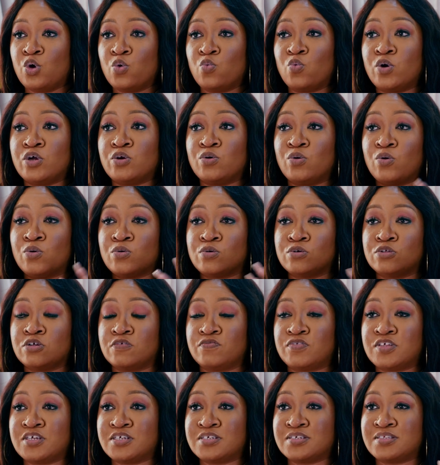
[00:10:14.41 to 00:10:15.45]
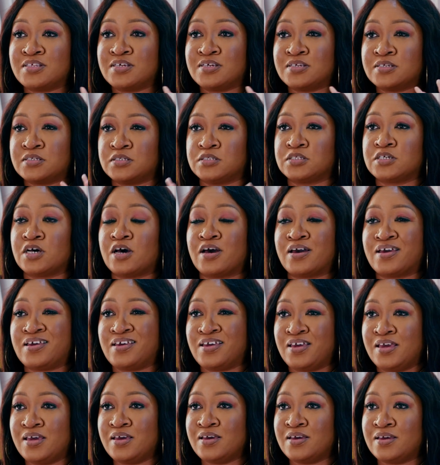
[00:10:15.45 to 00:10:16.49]
When all of these things
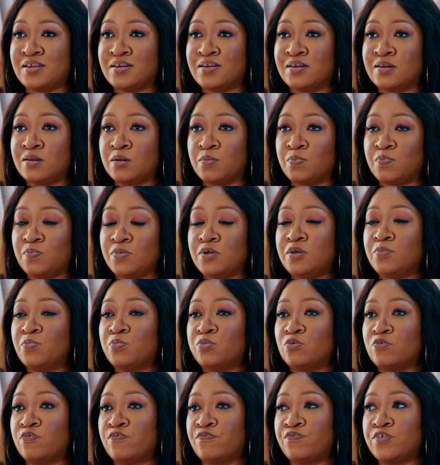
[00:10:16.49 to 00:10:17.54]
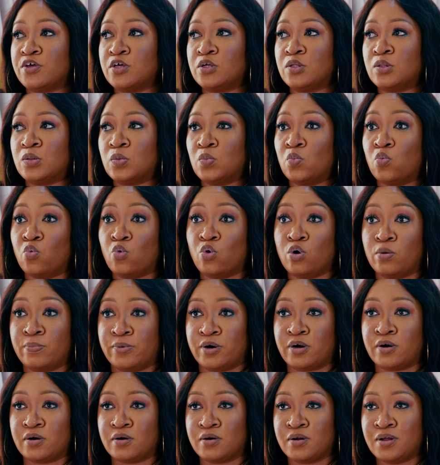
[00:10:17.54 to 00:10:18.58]
tie in, people feel
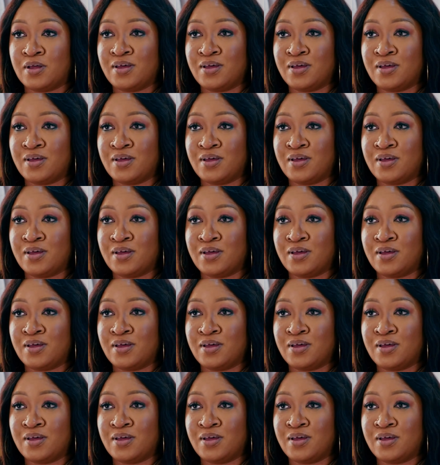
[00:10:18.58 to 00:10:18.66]
warmer.